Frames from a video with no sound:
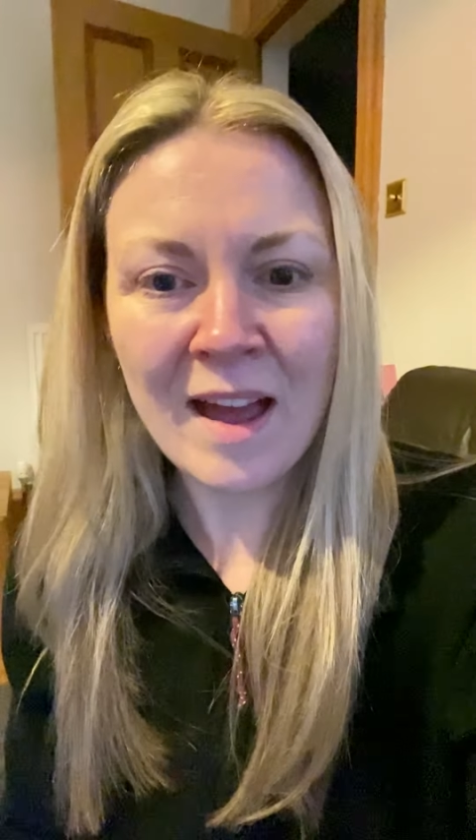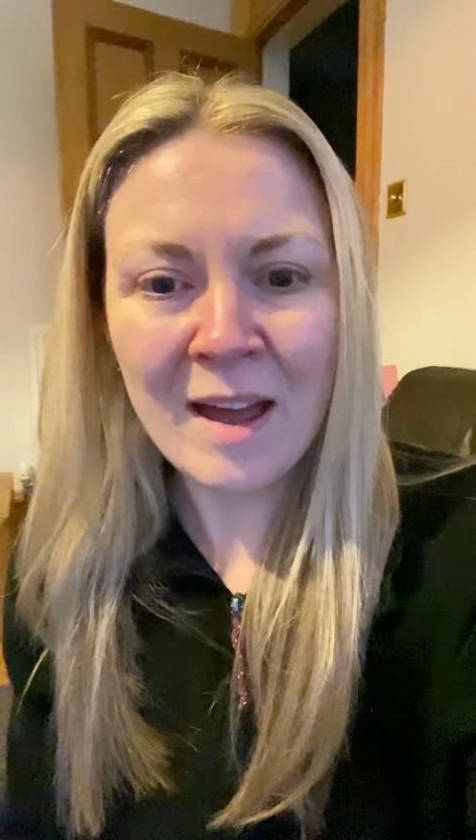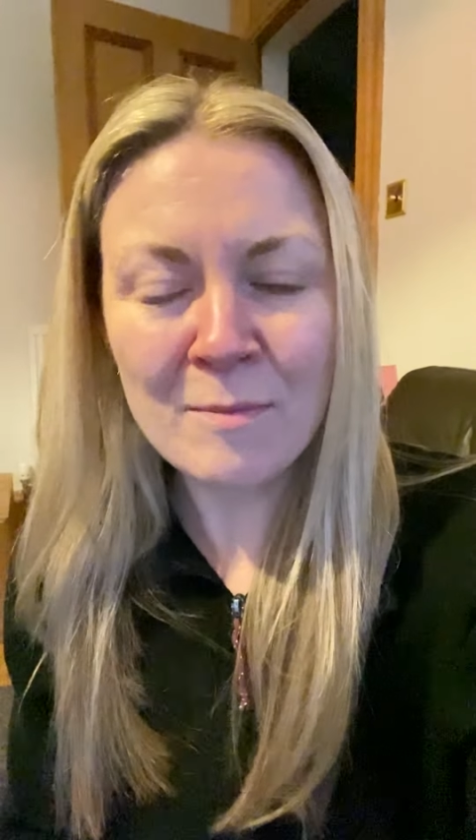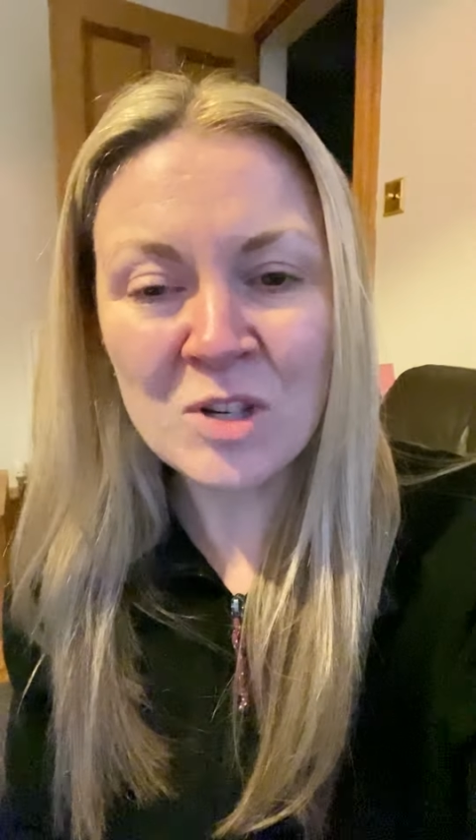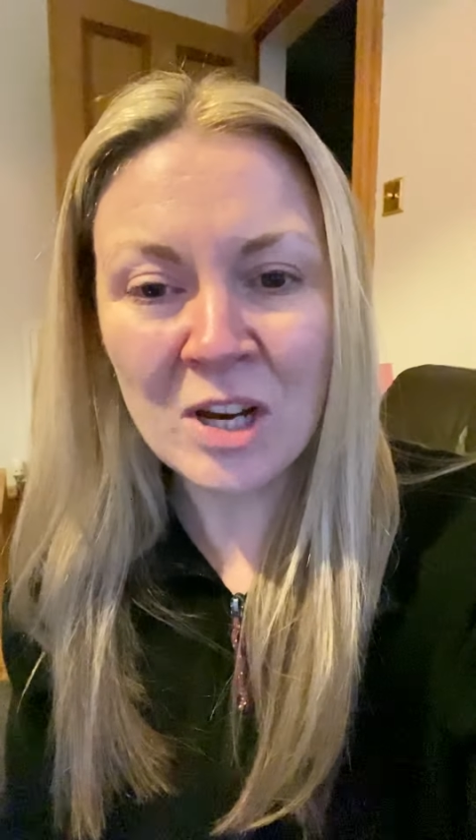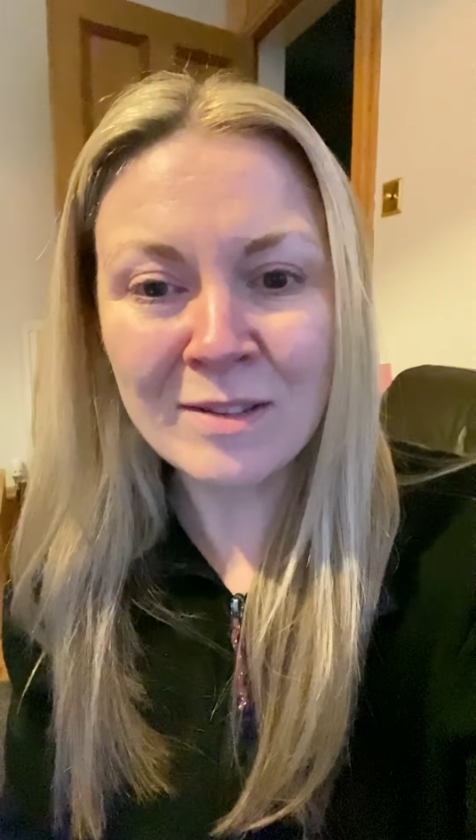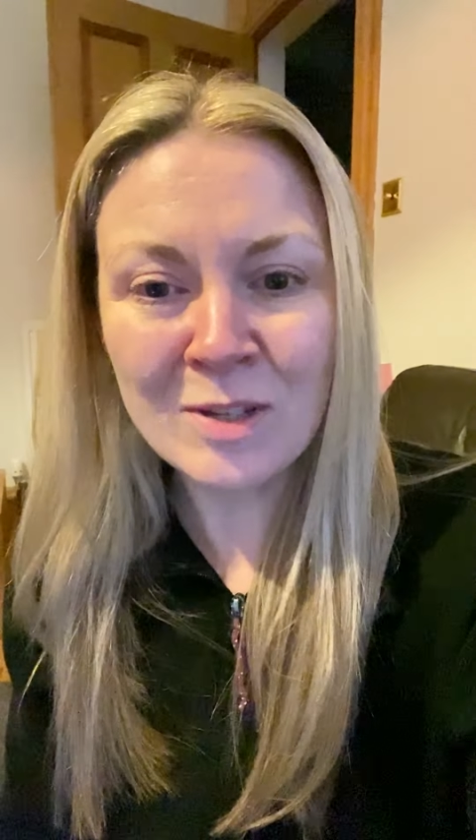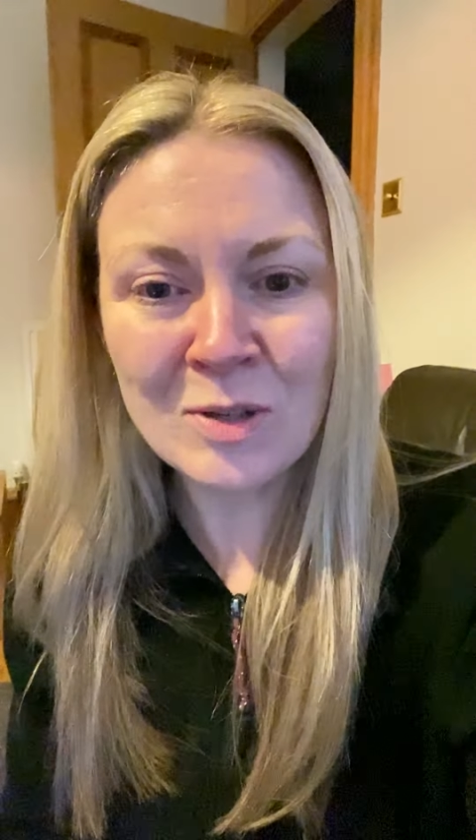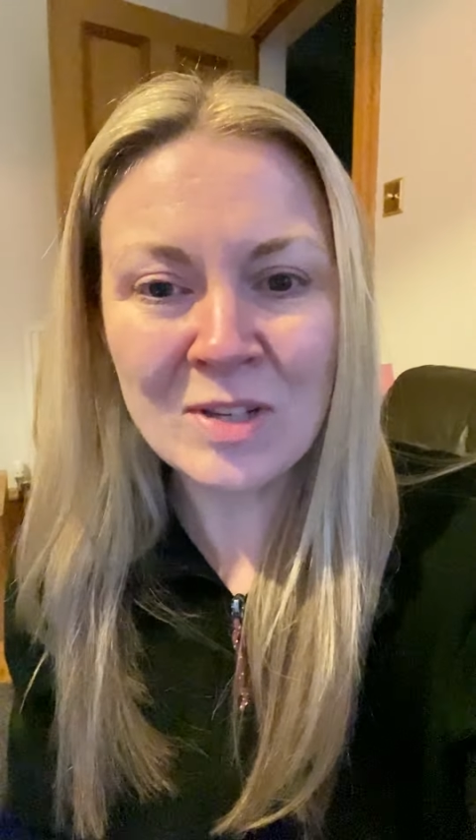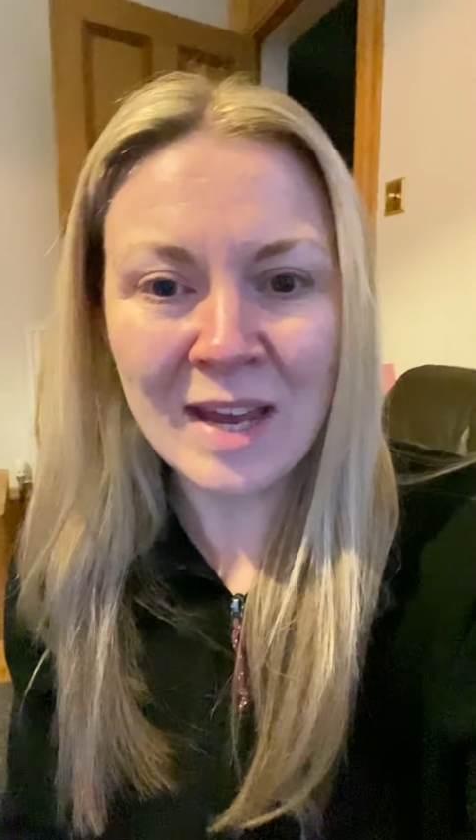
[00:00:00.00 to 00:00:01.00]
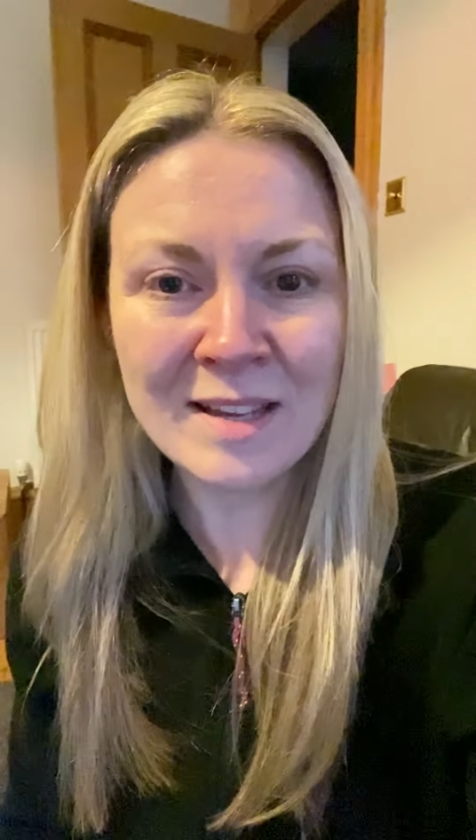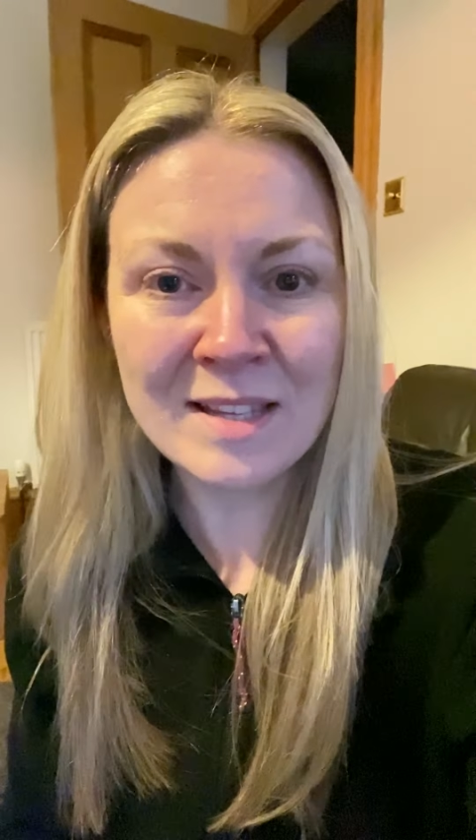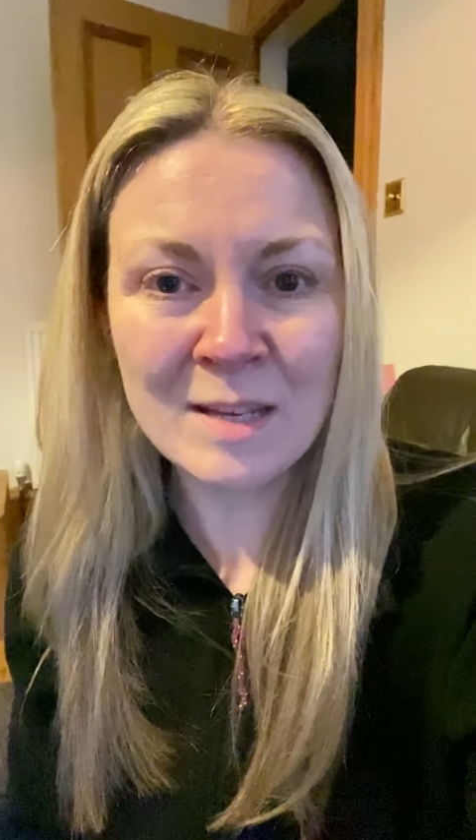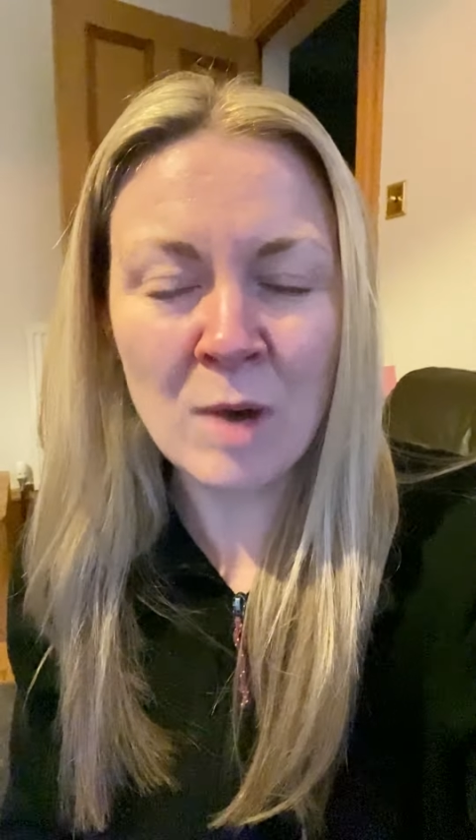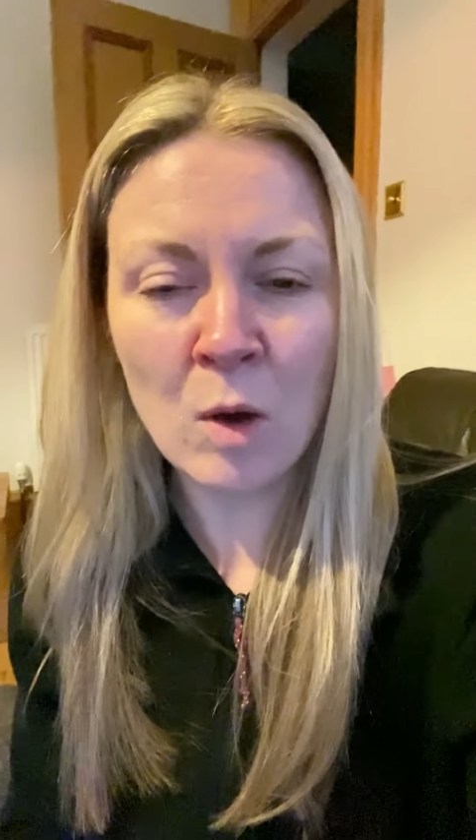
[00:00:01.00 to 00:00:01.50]
um, childhood
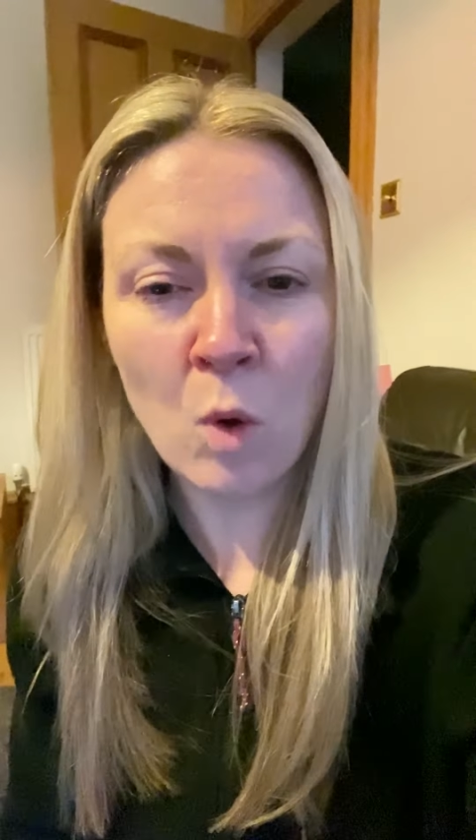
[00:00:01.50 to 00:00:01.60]
eczema,